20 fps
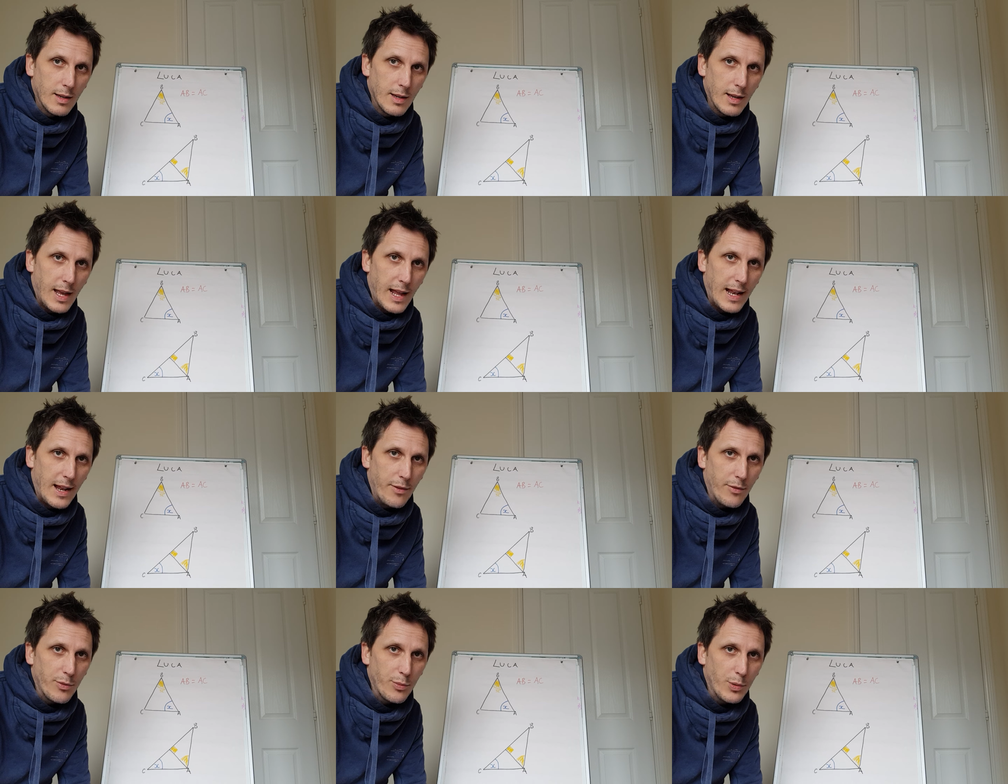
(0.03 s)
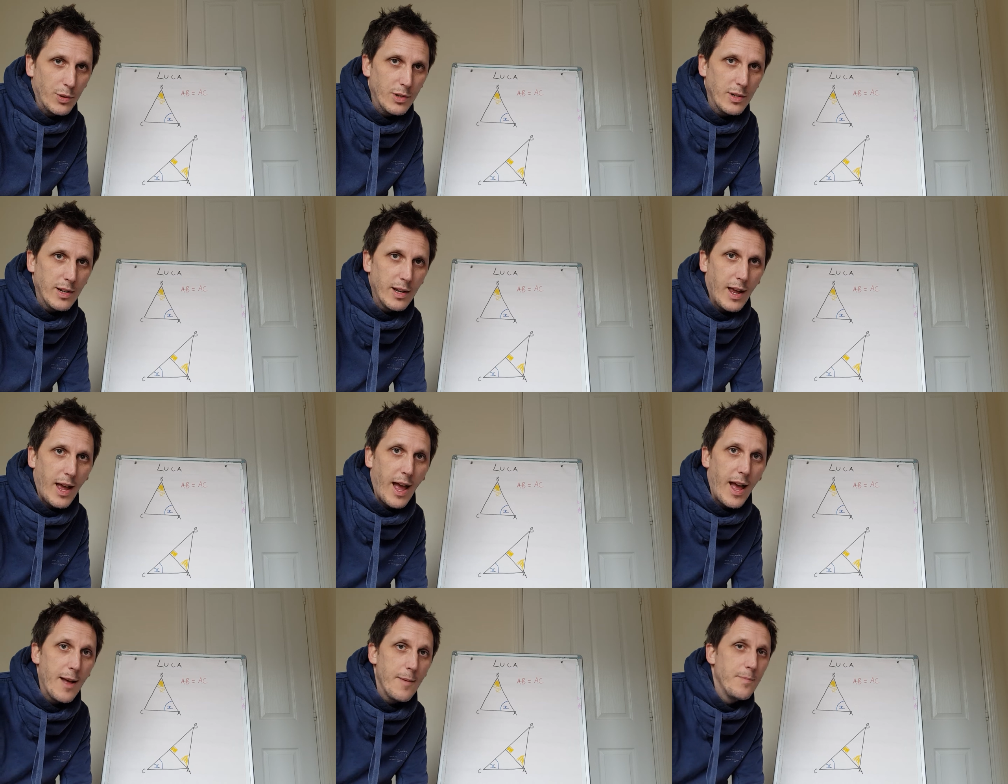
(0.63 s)
Hello everyone,
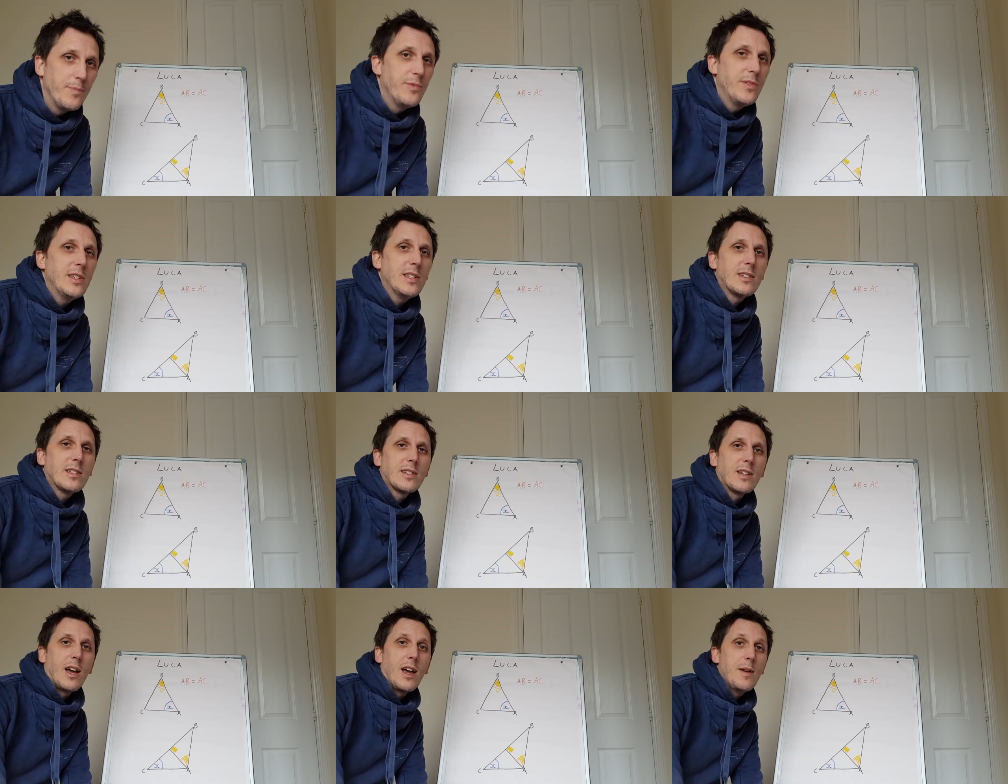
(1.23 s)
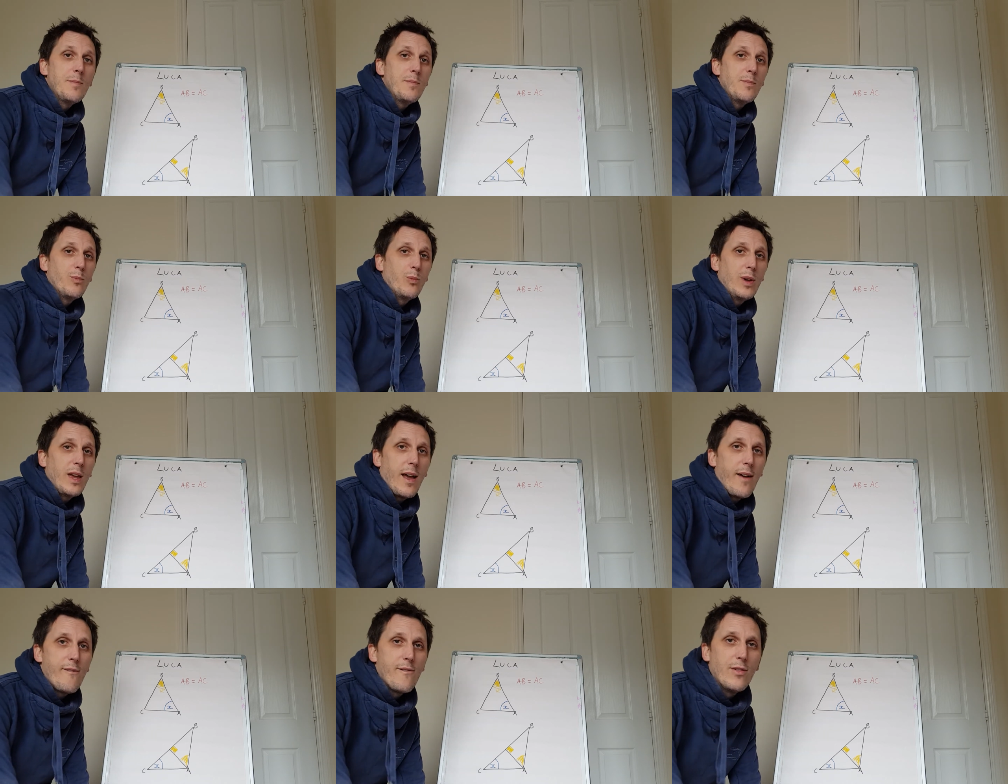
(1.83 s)
this time we
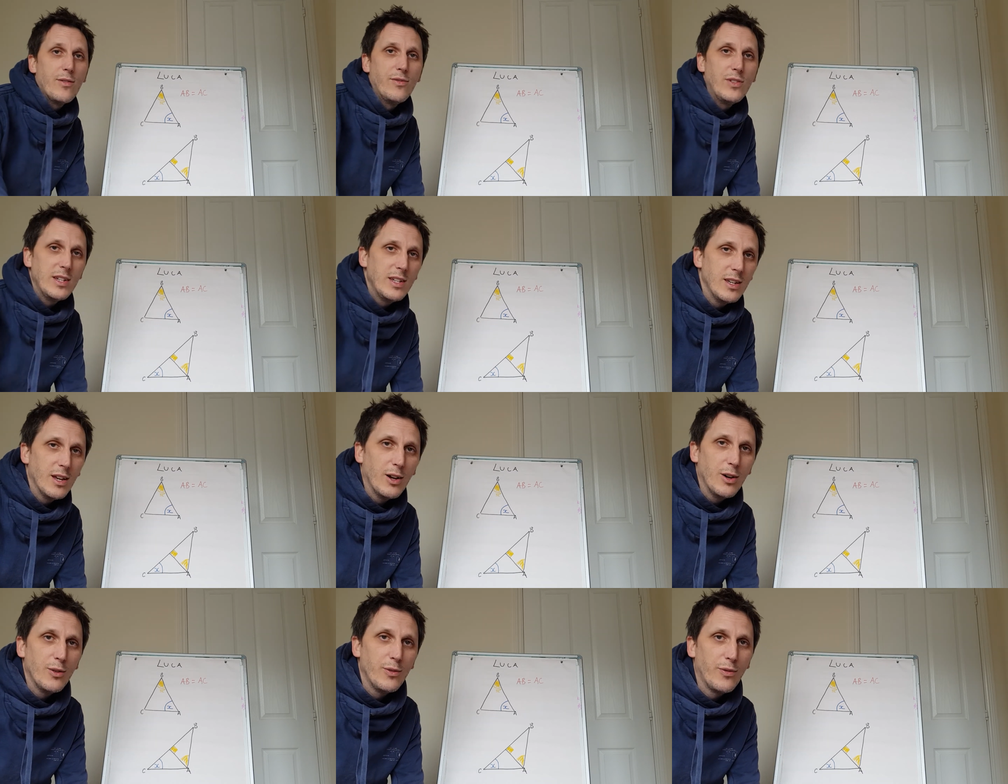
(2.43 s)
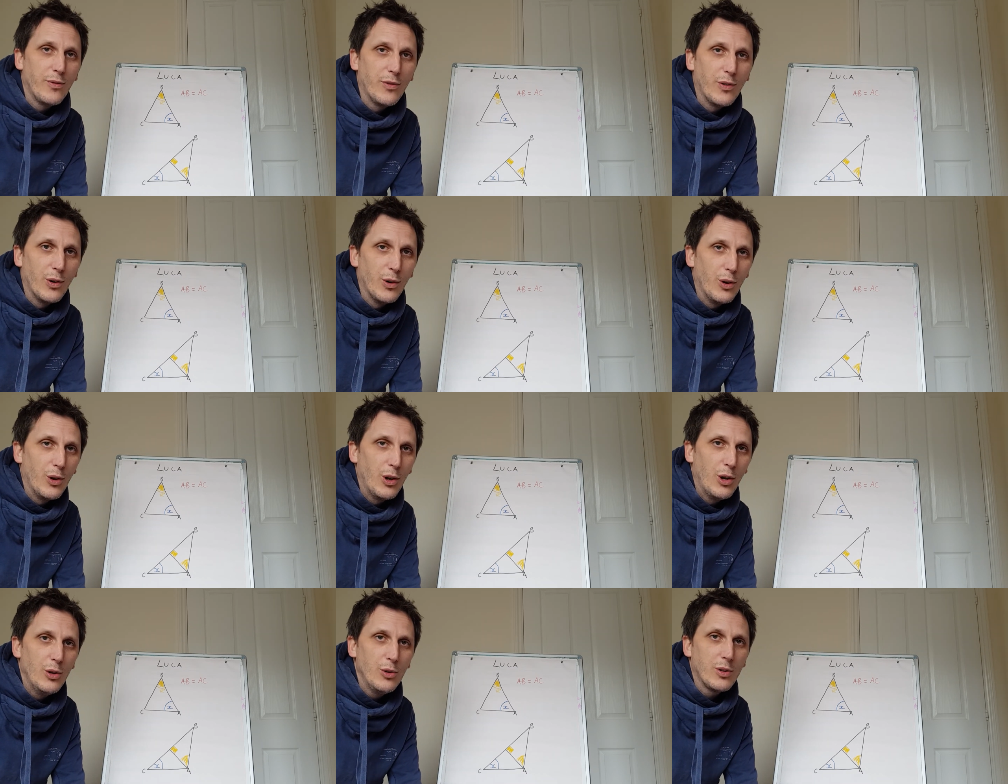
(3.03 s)
have a video
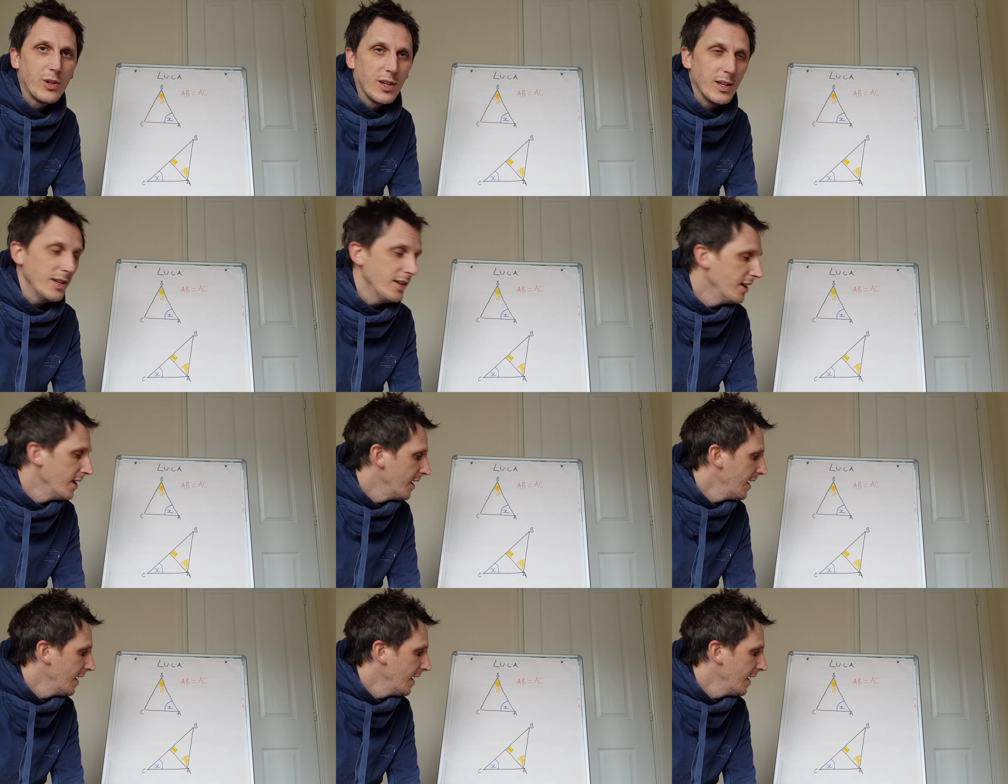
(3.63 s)
for Luca,